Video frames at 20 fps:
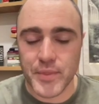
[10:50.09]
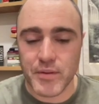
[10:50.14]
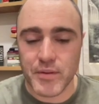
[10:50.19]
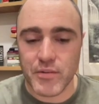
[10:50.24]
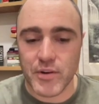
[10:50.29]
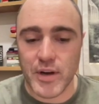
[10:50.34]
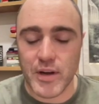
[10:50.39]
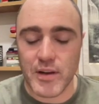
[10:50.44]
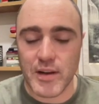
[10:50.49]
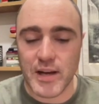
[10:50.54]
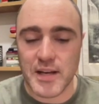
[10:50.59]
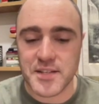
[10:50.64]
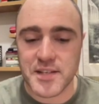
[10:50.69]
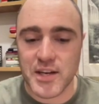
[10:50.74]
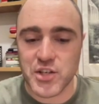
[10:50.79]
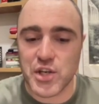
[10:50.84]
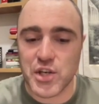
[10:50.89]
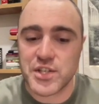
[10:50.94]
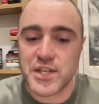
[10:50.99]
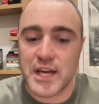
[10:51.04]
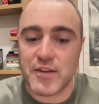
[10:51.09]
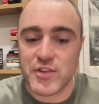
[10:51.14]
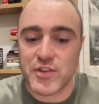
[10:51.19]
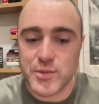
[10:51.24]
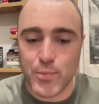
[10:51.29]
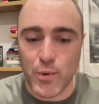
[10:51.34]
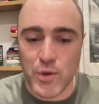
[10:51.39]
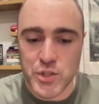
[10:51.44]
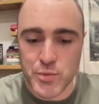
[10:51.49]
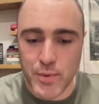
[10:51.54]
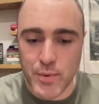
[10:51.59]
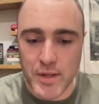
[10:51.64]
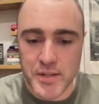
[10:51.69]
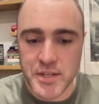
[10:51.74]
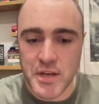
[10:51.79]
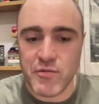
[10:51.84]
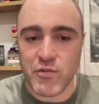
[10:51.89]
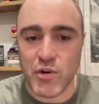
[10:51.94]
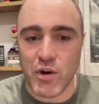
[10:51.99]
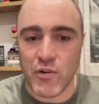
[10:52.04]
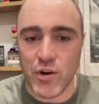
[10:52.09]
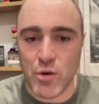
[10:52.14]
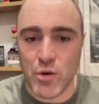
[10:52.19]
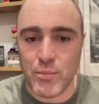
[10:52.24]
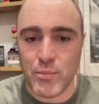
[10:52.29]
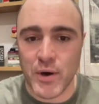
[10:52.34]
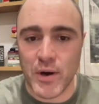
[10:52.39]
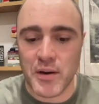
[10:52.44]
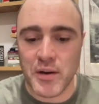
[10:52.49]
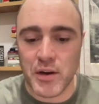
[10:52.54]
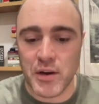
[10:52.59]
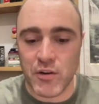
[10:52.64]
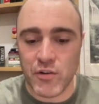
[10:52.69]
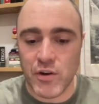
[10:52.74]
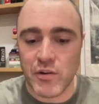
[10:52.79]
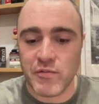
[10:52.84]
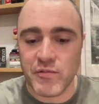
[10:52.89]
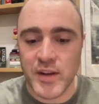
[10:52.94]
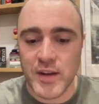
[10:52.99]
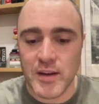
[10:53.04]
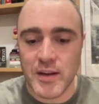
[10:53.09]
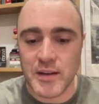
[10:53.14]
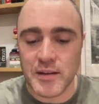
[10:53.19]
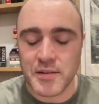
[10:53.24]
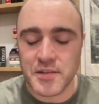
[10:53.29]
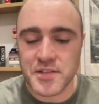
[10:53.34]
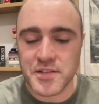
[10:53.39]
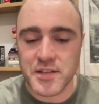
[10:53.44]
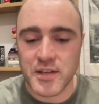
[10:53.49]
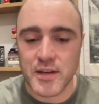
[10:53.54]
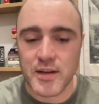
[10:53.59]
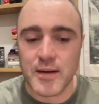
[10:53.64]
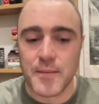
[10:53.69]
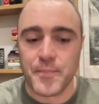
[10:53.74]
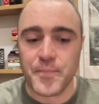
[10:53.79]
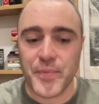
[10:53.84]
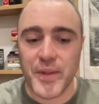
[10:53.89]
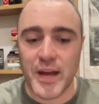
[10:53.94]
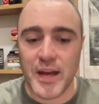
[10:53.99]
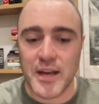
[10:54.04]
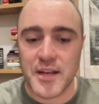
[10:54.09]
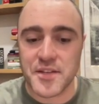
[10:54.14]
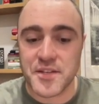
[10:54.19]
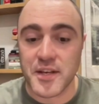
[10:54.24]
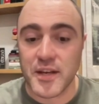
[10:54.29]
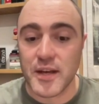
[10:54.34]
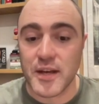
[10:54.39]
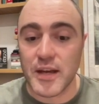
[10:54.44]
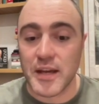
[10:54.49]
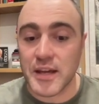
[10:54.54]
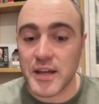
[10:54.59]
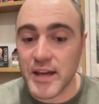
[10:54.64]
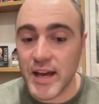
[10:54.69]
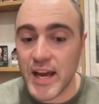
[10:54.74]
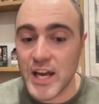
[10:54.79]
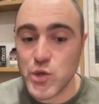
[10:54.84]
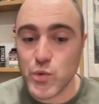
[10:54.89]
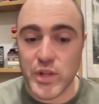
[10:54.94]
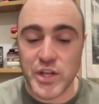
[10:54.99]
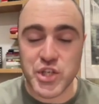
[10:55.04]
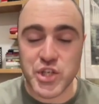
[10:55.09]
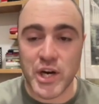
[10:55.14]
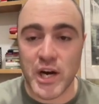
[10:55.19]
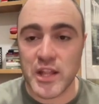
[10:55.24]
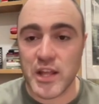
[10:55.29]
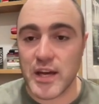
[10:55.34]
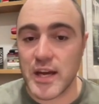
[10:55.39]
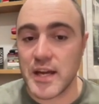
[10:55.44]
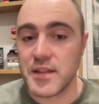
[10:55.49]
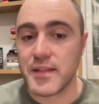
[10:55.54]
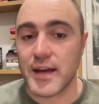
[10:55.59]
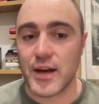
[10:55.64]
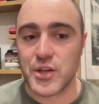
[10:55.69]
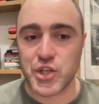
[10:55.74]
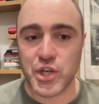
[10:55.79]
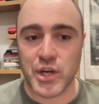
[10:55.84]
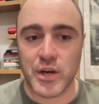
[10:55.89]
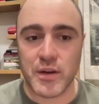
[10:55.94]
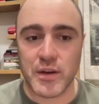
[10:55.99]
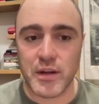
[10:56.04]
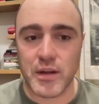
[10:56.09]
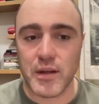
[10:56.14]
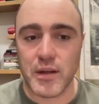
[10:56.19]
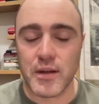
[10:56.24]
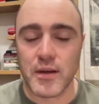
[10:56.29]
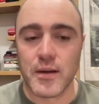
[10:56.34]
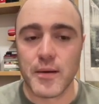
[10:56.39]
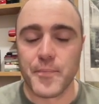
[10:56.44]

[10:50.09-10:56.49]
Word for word: right? Let's actually take responsibility for our own mind and our own feelings and engage with each other in that journey,